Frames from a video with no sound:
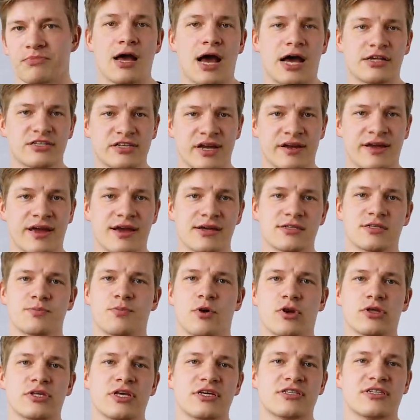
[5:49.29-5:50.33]
As you can guess,
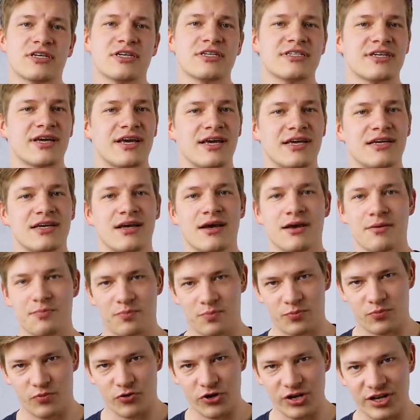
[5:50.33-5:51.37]
politics is a
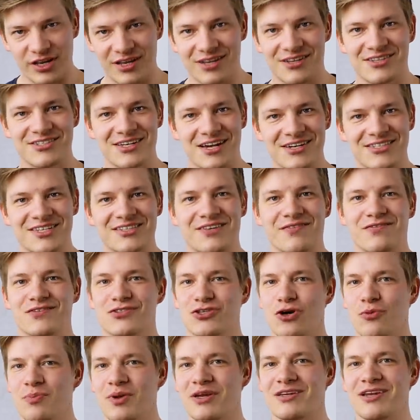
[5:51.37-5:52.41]
pretty sensitive
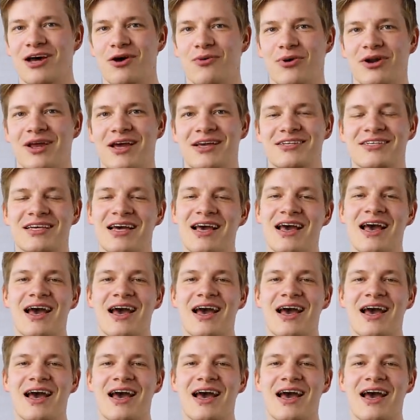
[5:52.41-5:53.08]
topic nowadays,